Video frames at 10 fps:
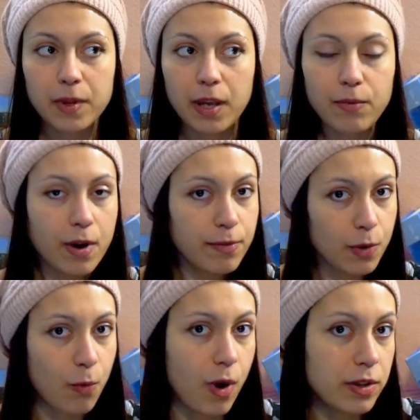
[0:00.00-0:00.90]
Have you
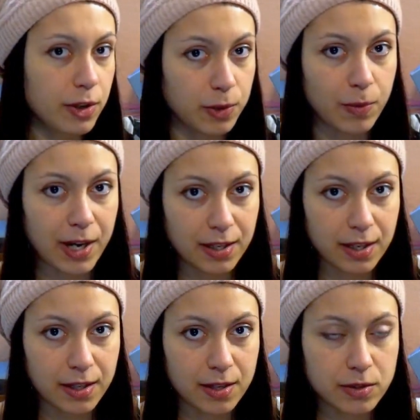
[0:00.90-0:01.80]
ever wondered why
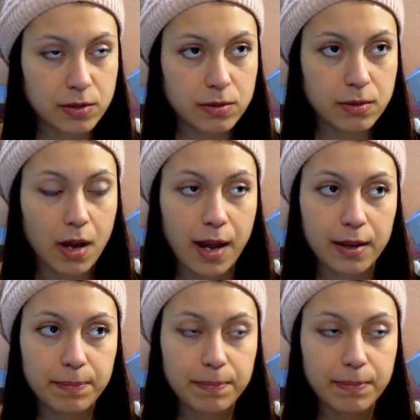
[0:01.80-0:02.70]
that is?
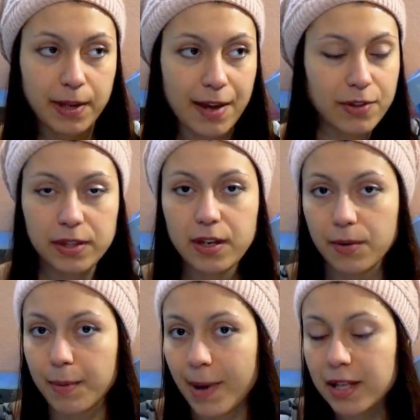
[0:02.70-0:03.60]
I have a
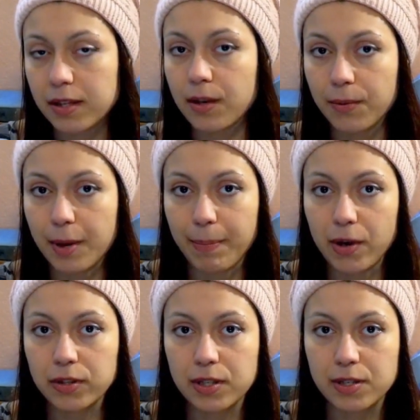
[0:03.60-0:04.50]
theory. My theory
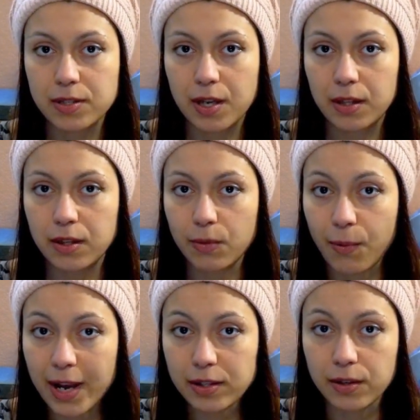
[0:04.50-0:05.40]
about it is that the
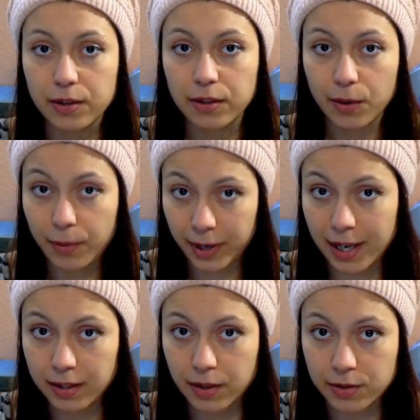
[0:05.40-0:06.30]
writer, the
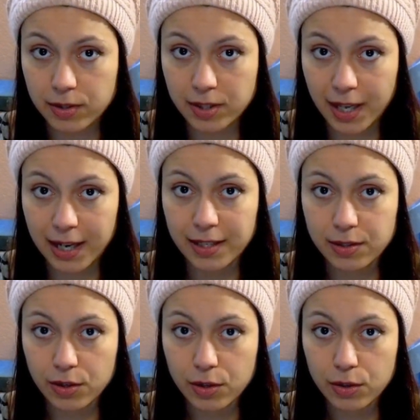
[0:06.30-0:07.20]
creator, stayed
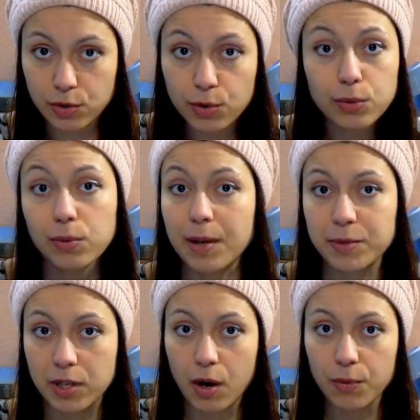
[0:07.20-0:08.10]
true to
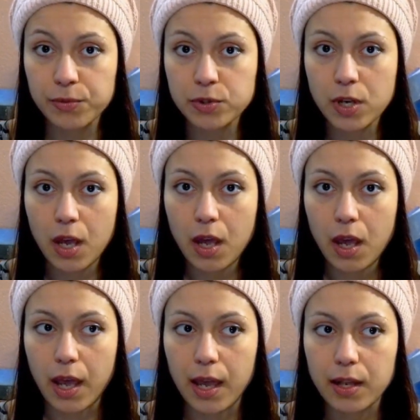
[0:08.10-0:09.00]
themselves
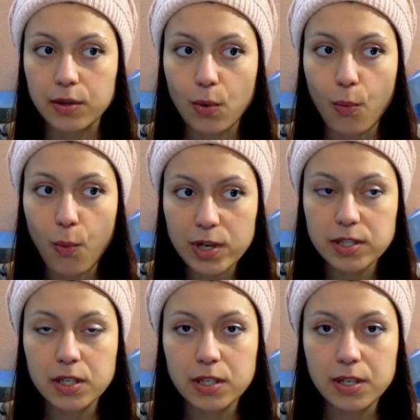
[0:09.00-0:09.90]
and
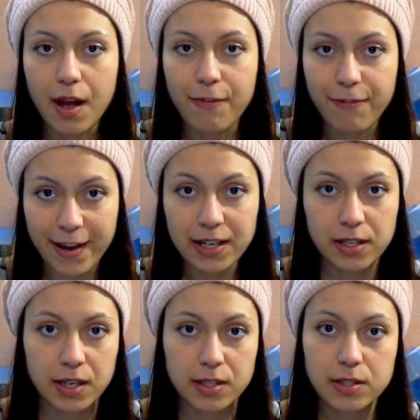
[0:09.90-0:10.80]
wasn't
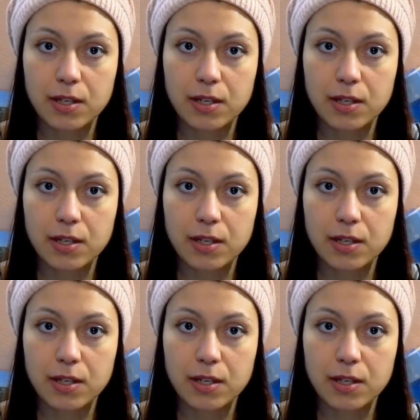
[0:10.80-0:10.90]
affected